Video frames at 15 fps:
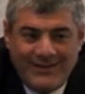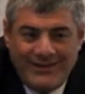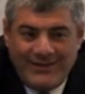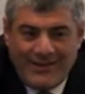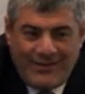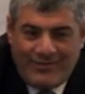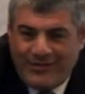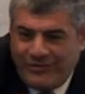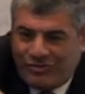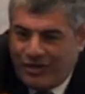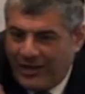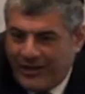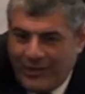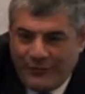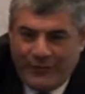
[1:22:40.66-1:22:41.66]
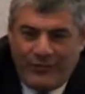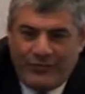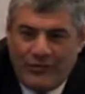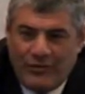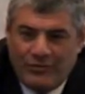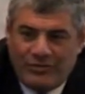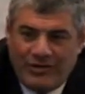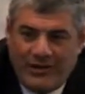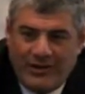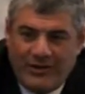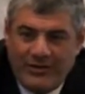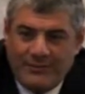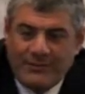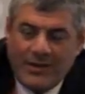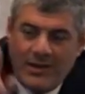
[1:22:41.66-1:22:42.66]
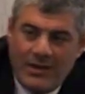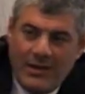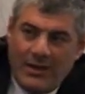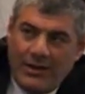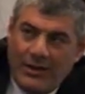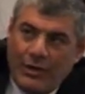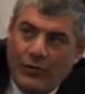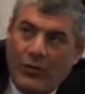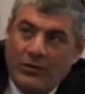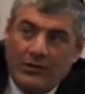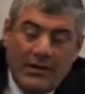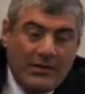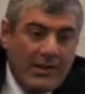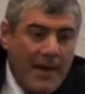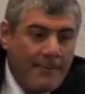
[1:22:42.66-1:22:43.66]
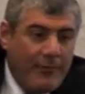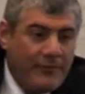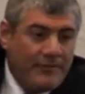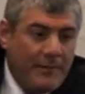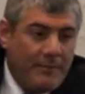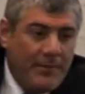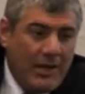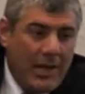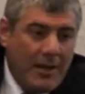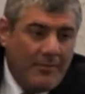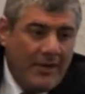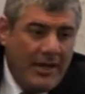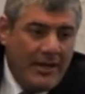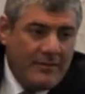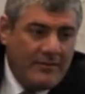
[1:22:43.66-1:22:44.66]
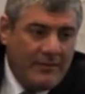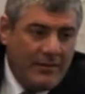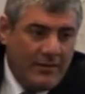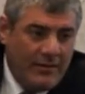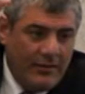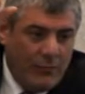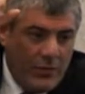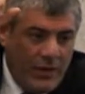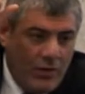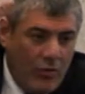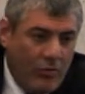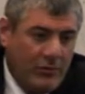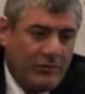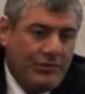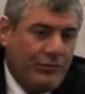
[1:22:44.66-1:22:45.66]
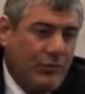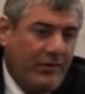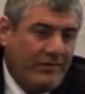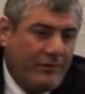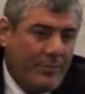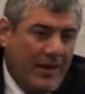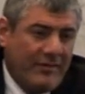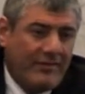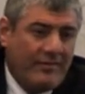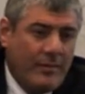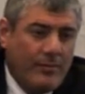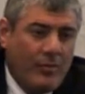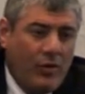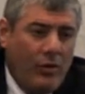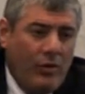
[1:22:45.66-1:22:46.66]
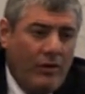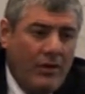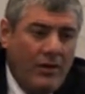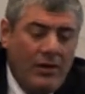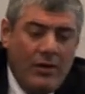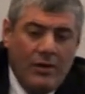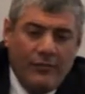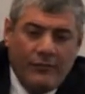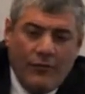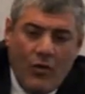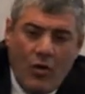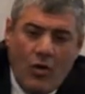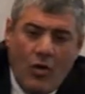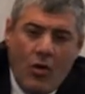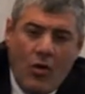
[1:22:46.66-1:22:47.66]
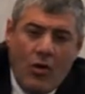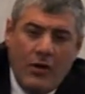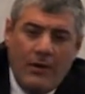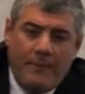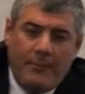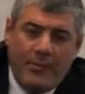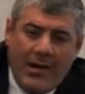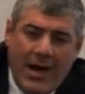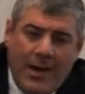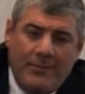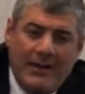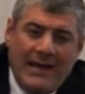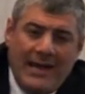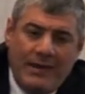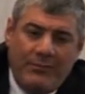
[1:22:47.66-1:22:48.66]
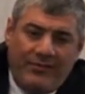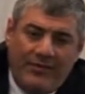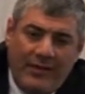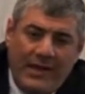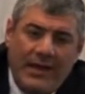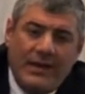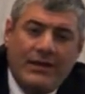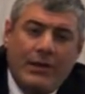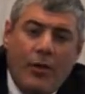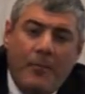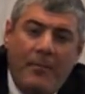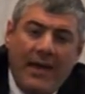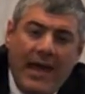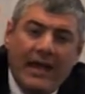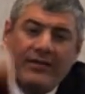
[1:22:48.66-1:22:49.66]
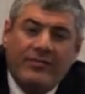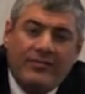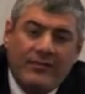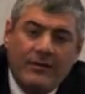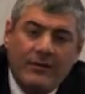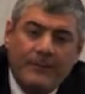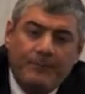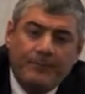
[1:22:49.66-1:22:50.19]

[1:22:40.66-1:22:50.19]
He doesn't check every soldier. You're on the top of the pyramid. We hold you responsible for all problems in your base,